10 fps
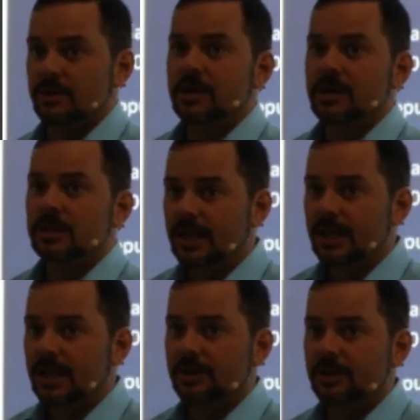Later,
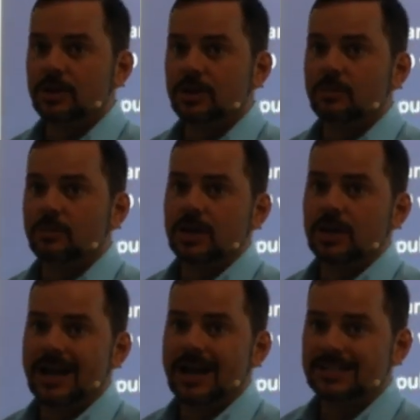when you write your
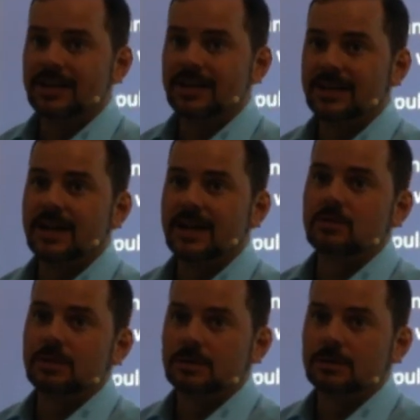essay, then you
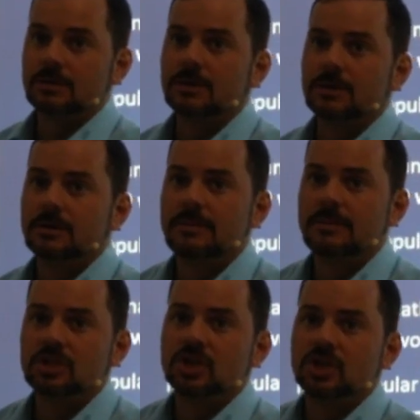can make
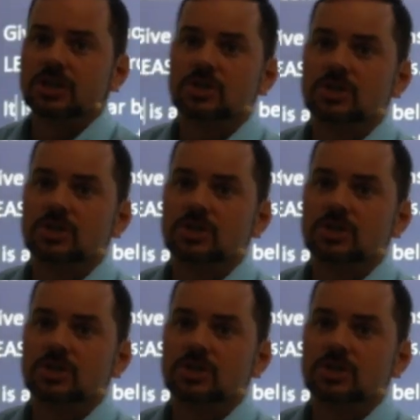changes.